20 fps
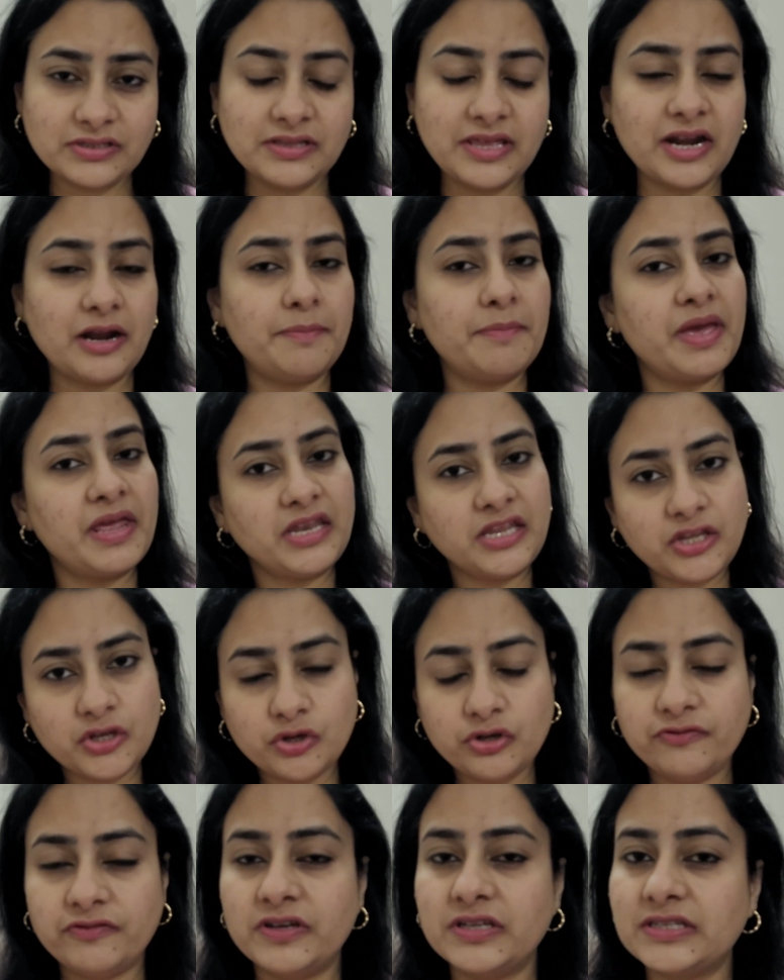There are many
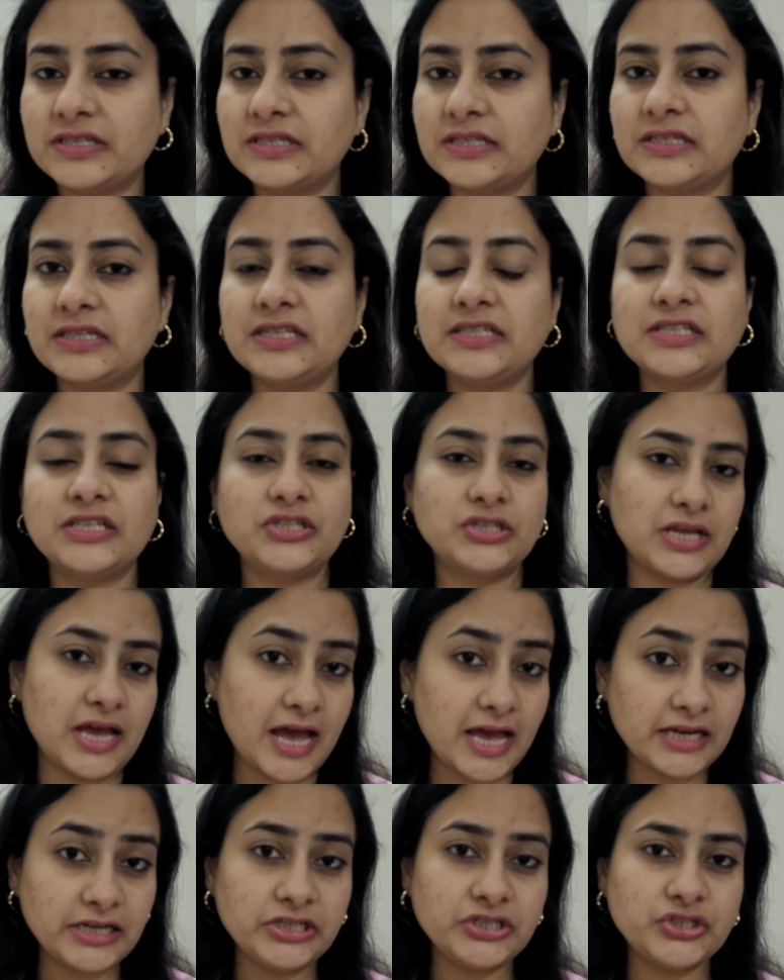universities
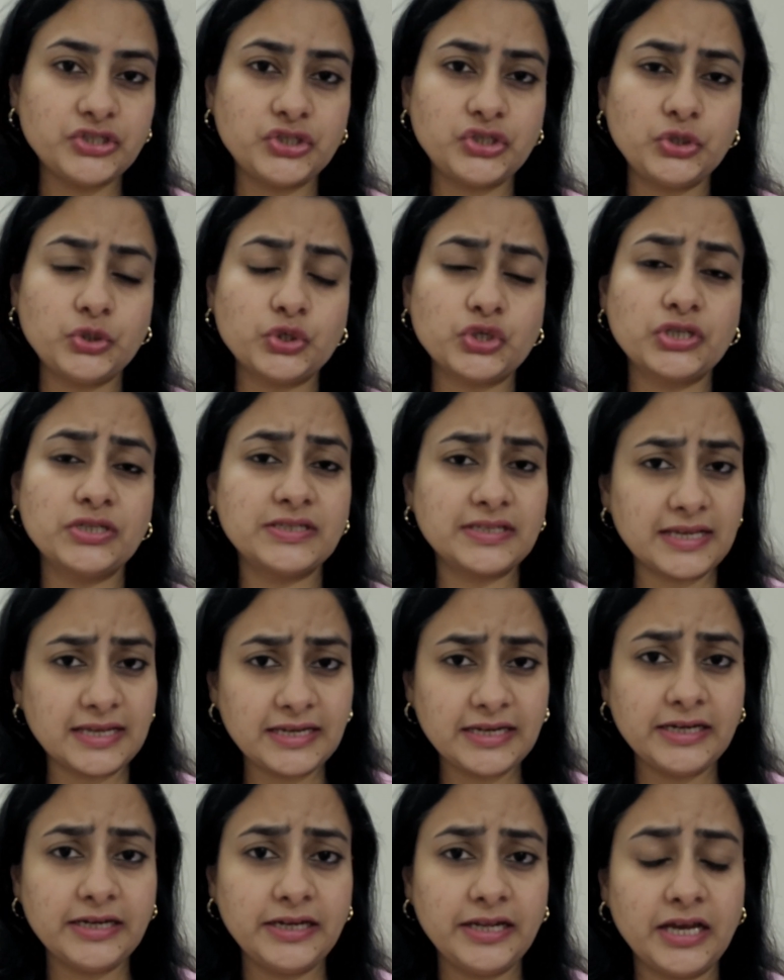and institutions in
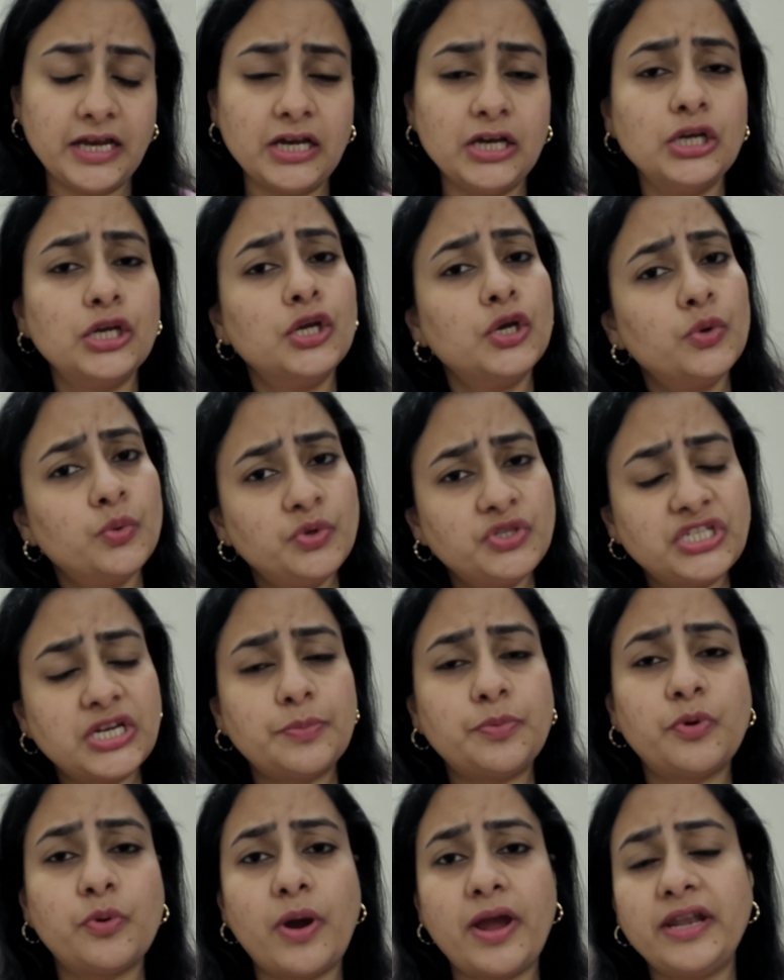India which are
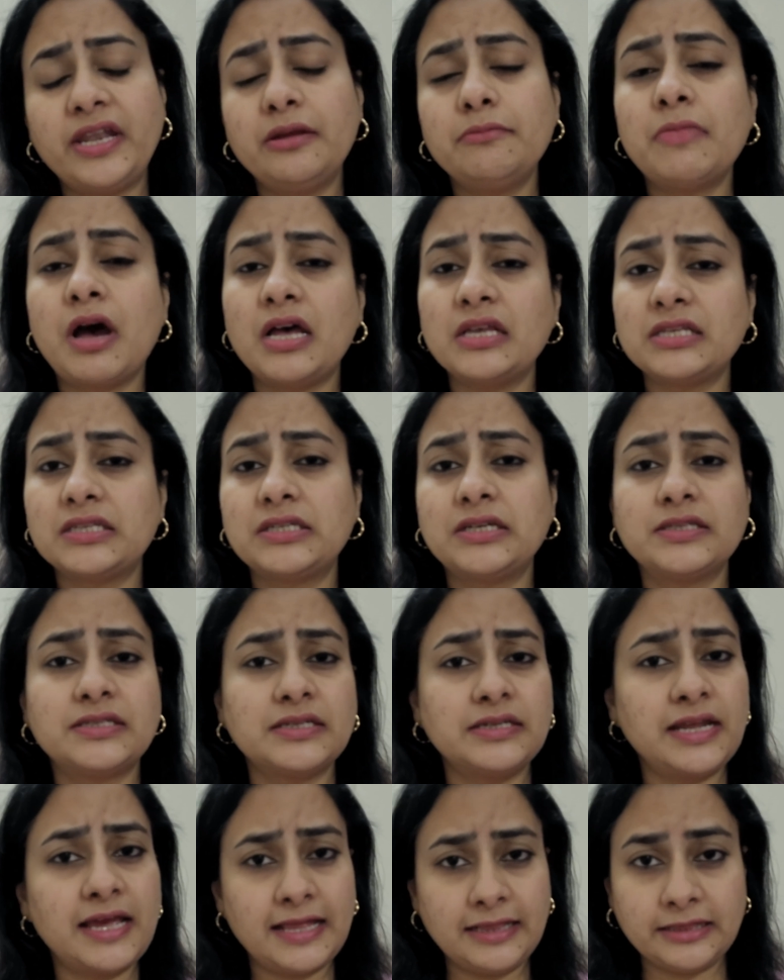providing masters
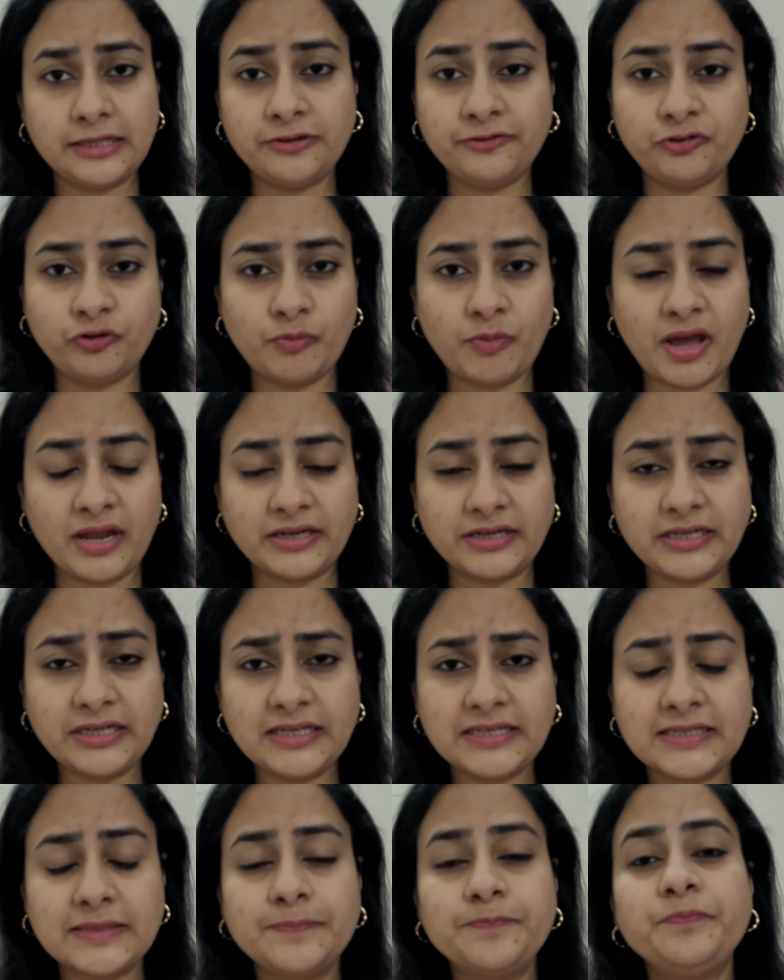in health
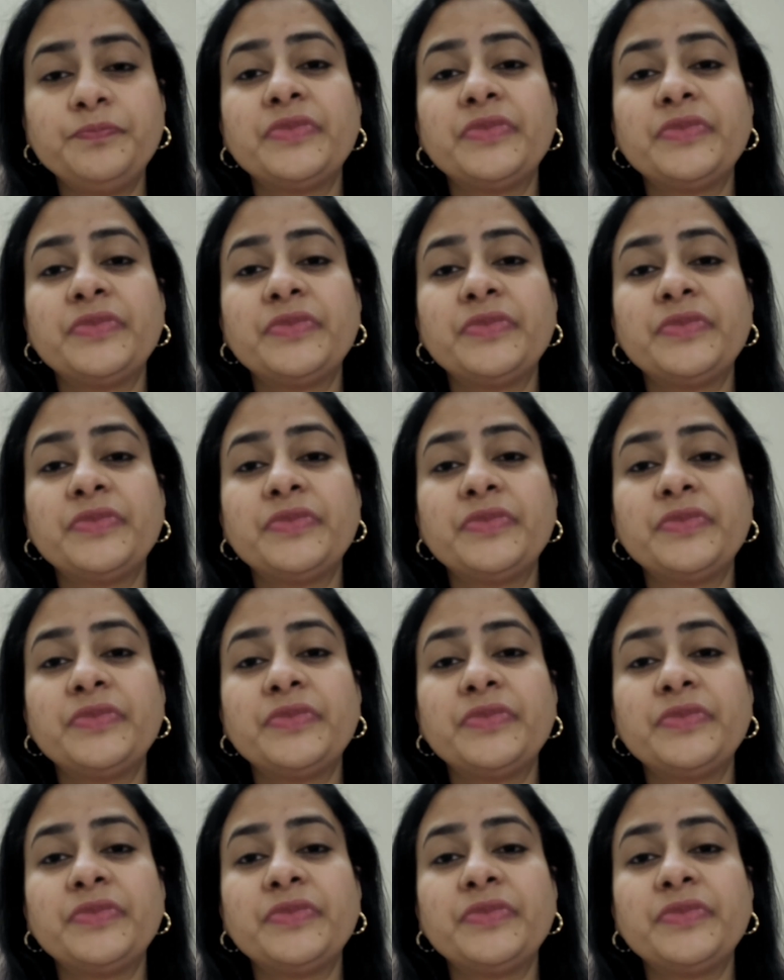informatics.